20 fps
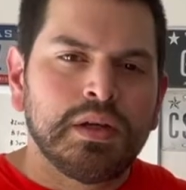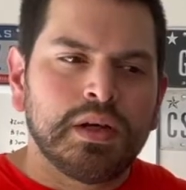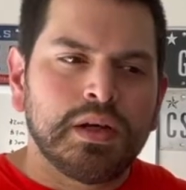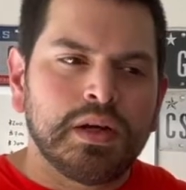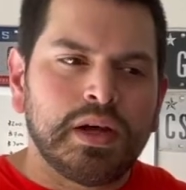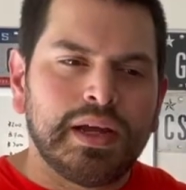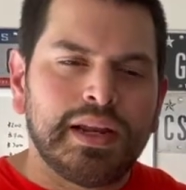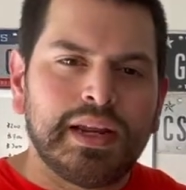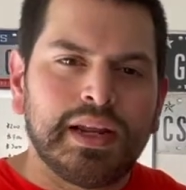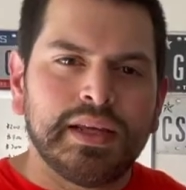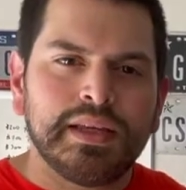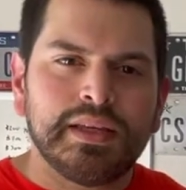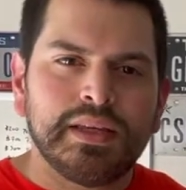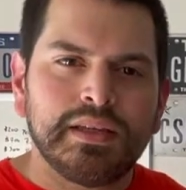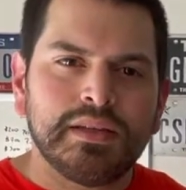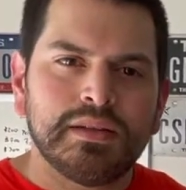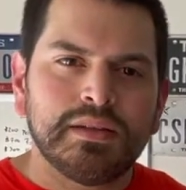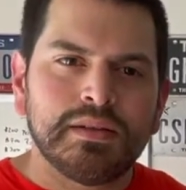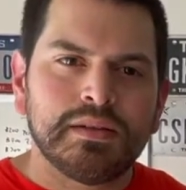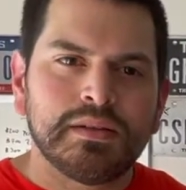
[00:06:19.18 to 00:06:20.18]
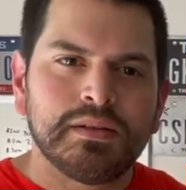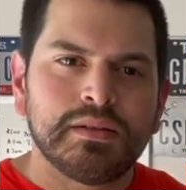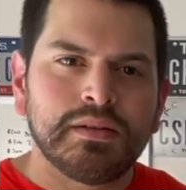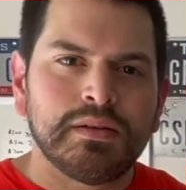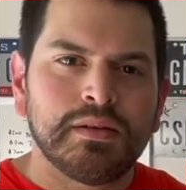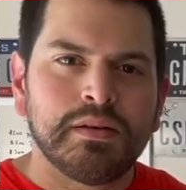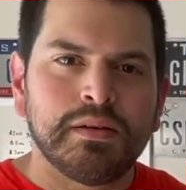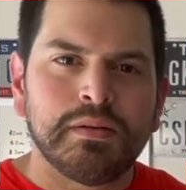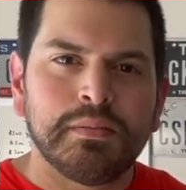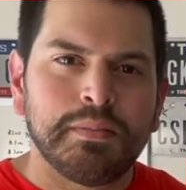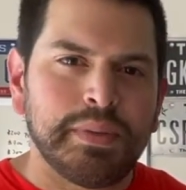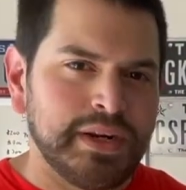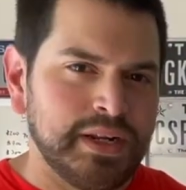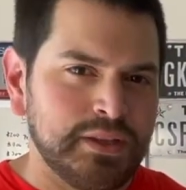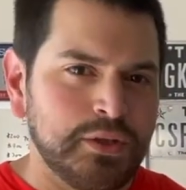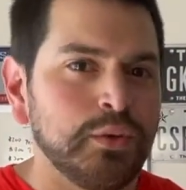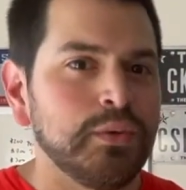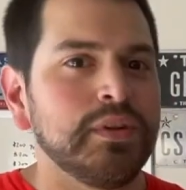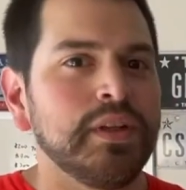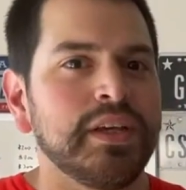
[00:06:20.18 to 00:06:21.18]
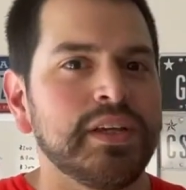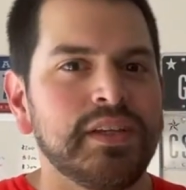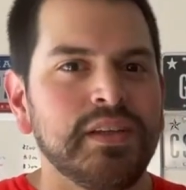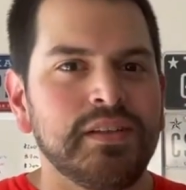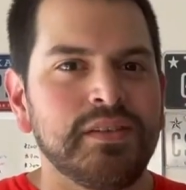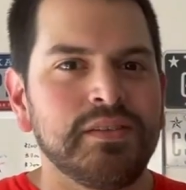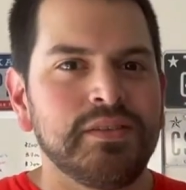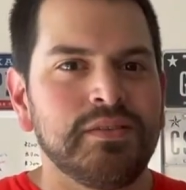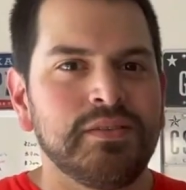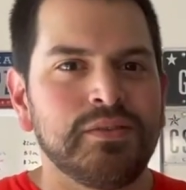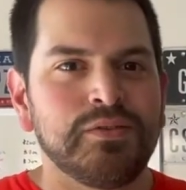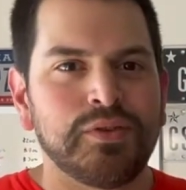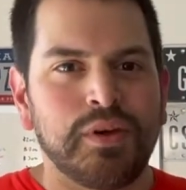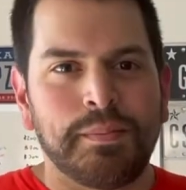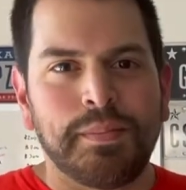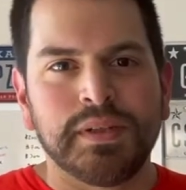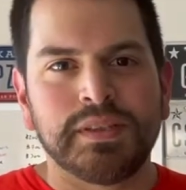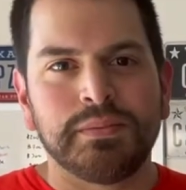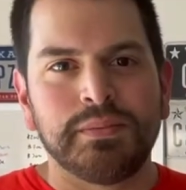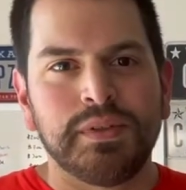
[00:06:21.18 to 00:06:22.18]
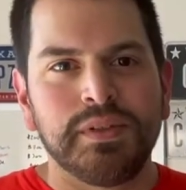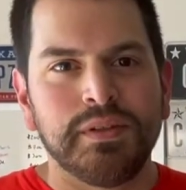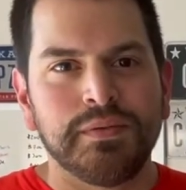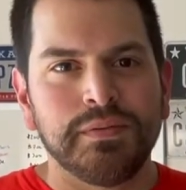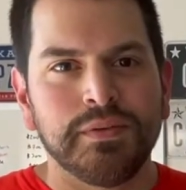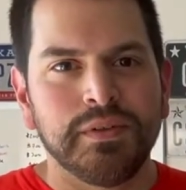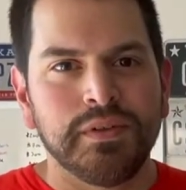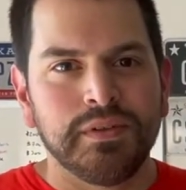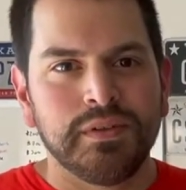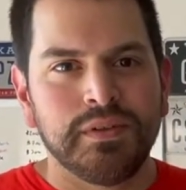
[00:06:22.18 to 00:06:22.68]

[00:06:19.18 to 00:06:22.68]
I like it, but I don't like it. So I bought something different.